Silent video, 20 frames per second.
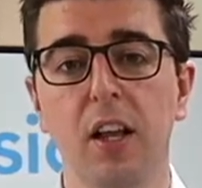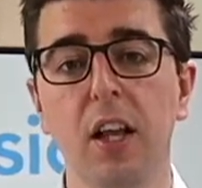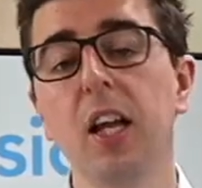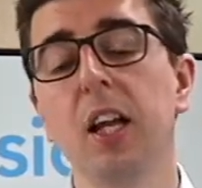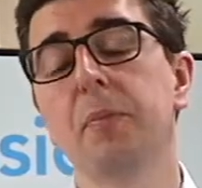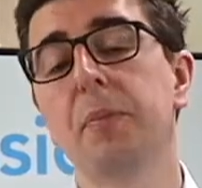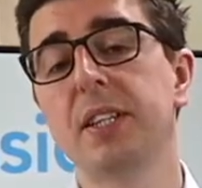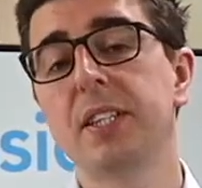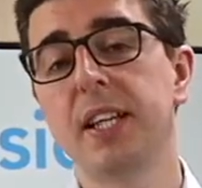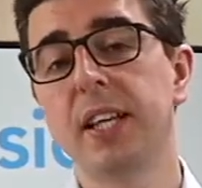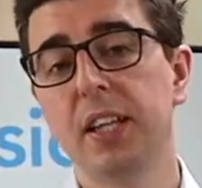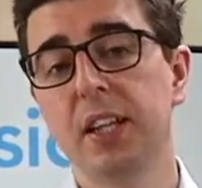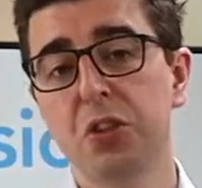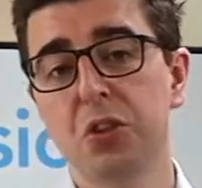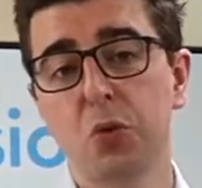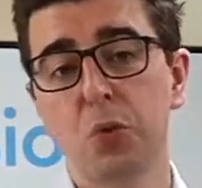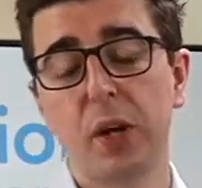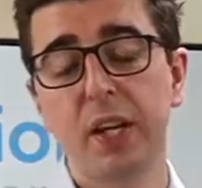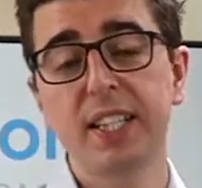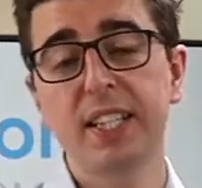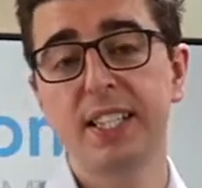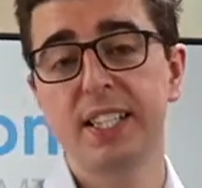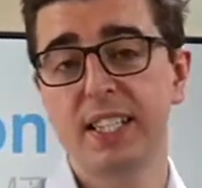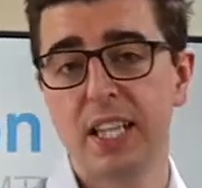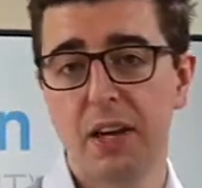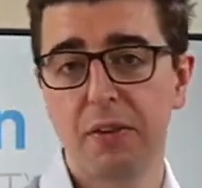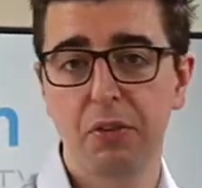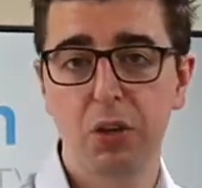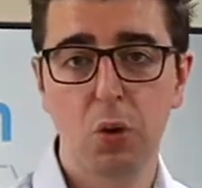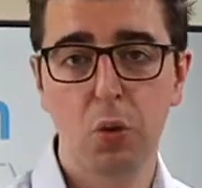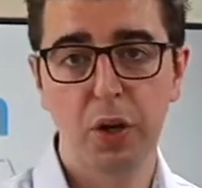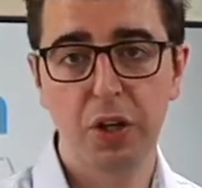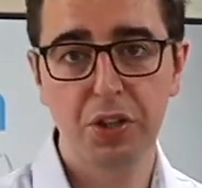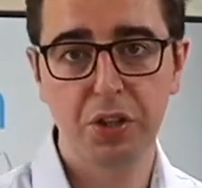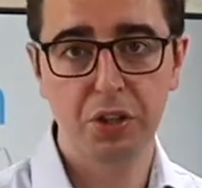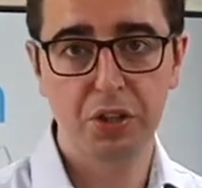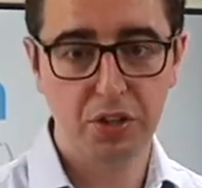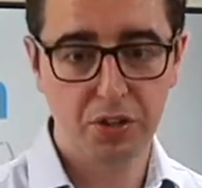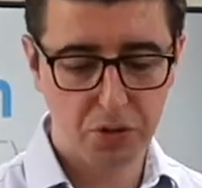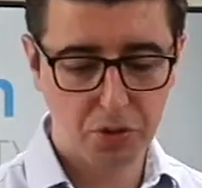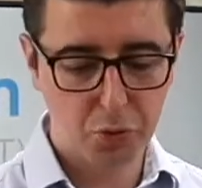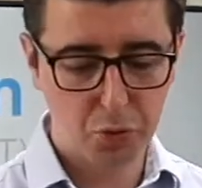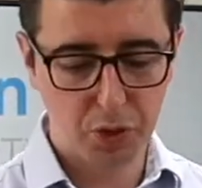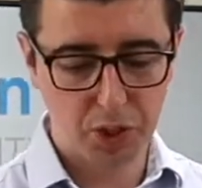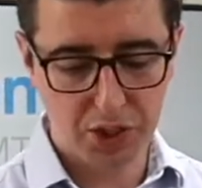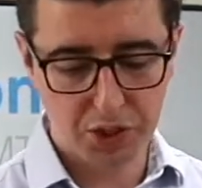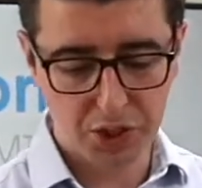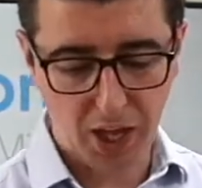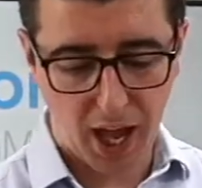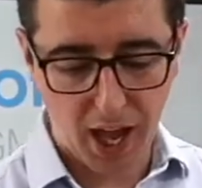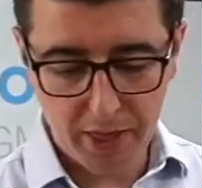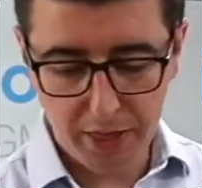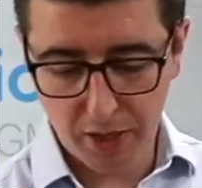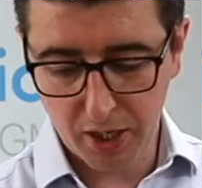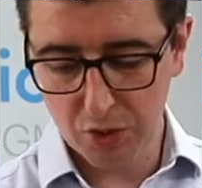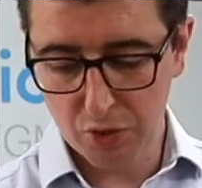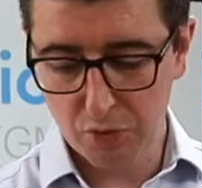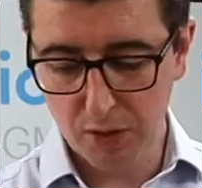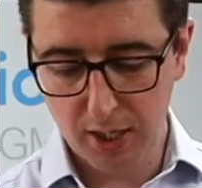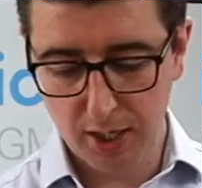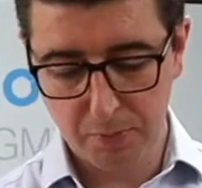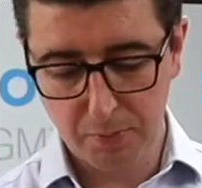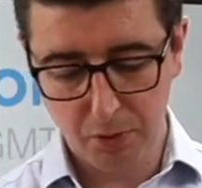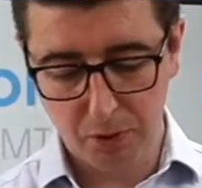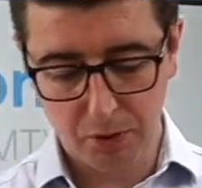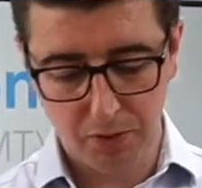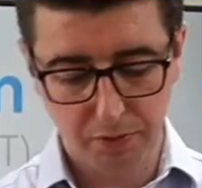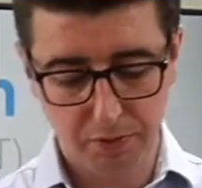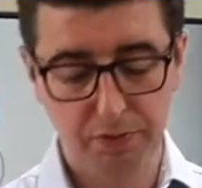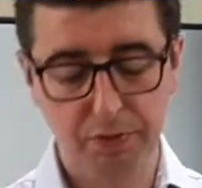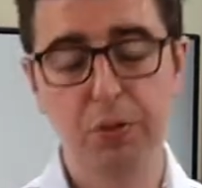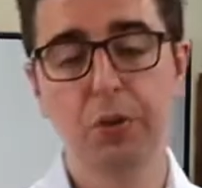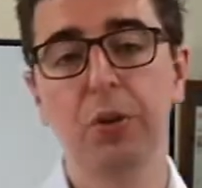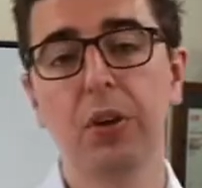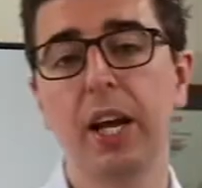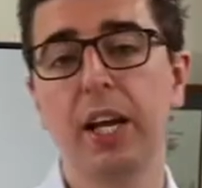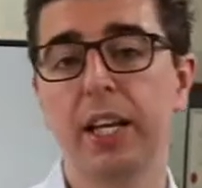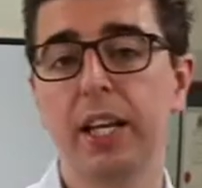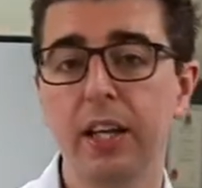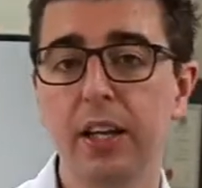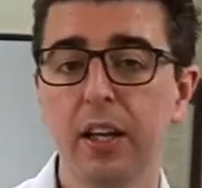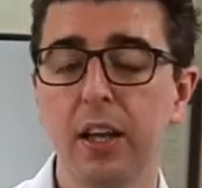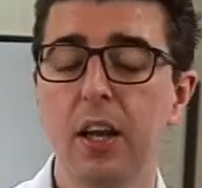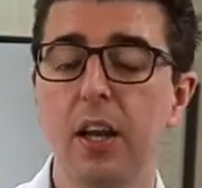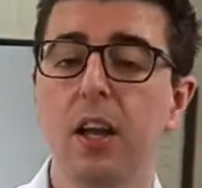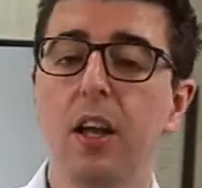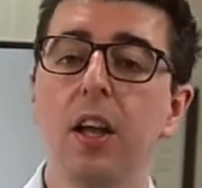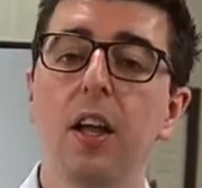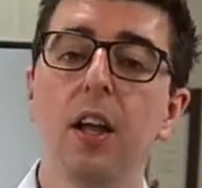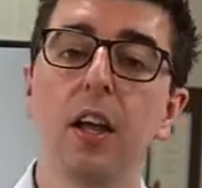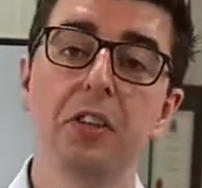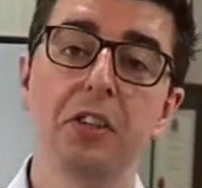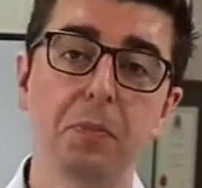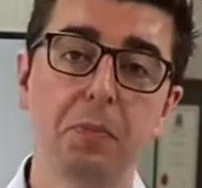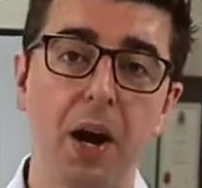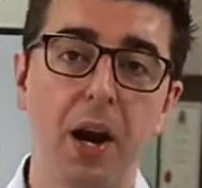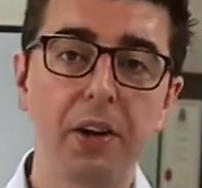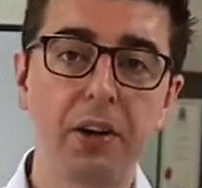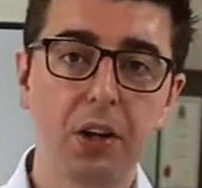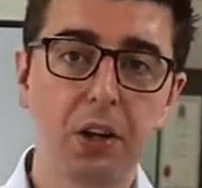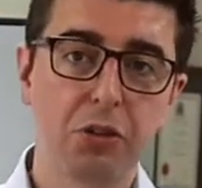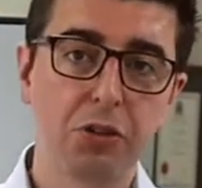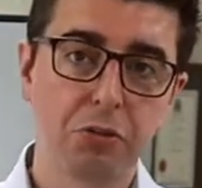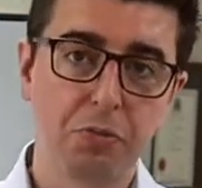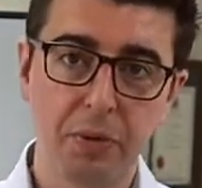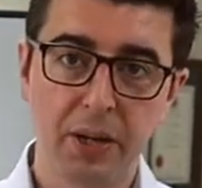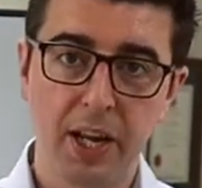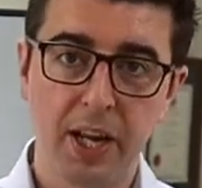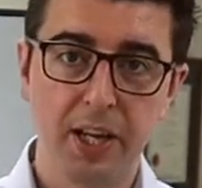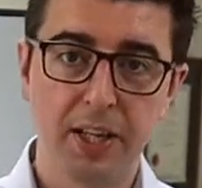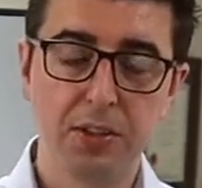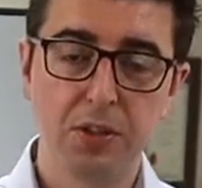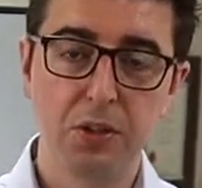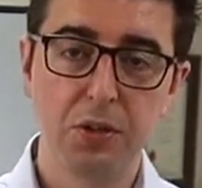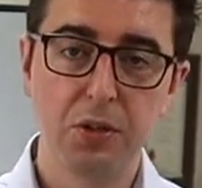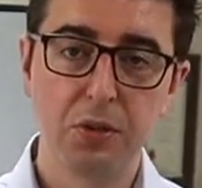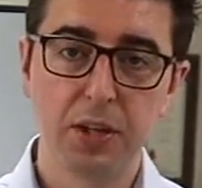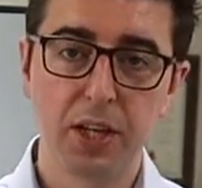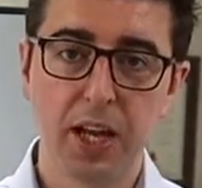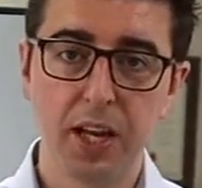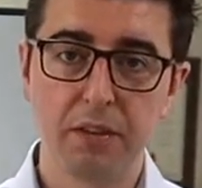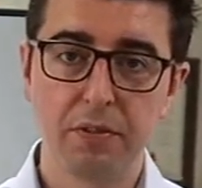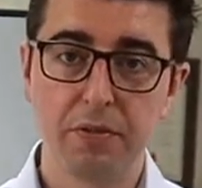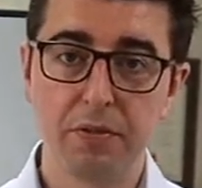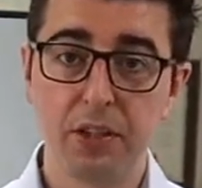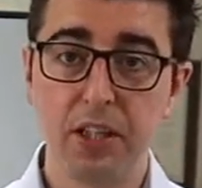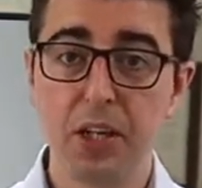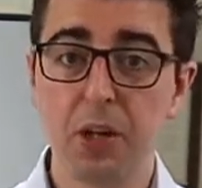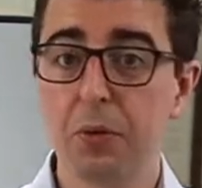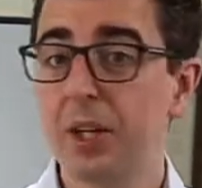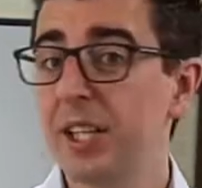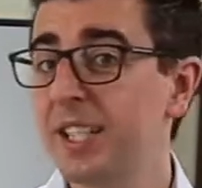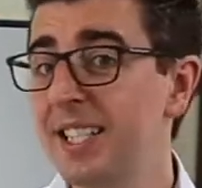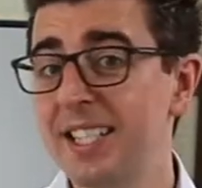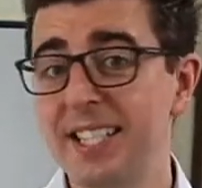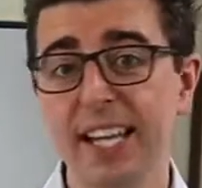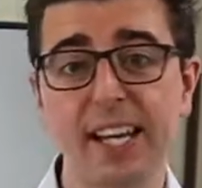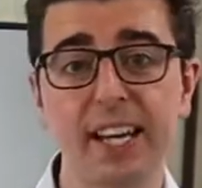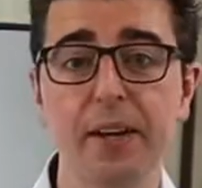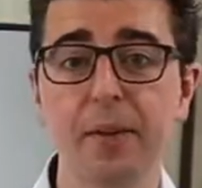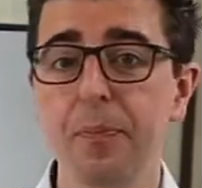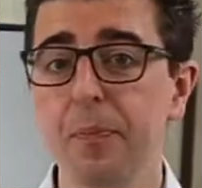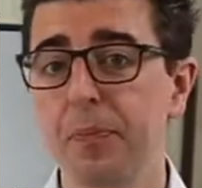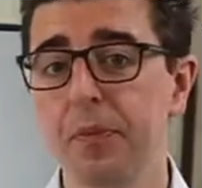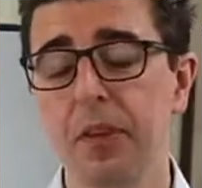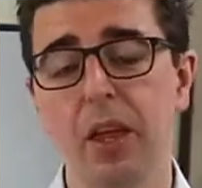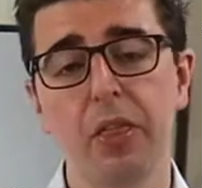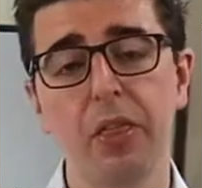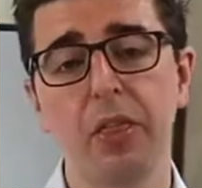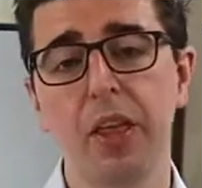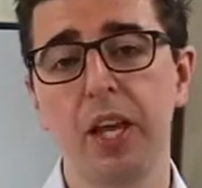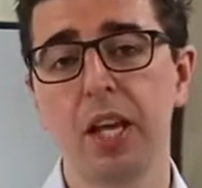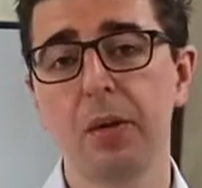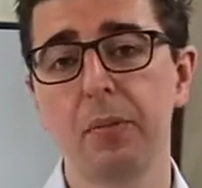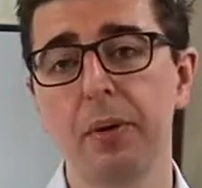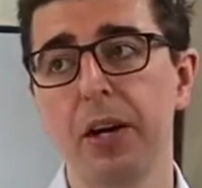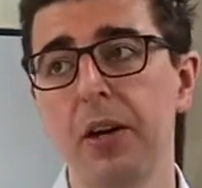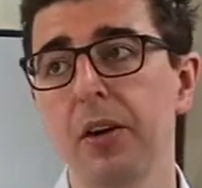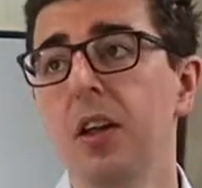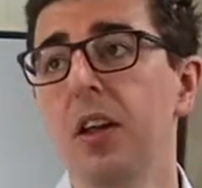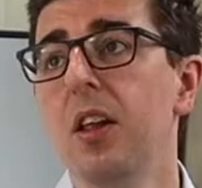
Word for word: Basically, there's 27 questions, which I think is really important for any aspiring entrepreneur to kind of, consider and think about.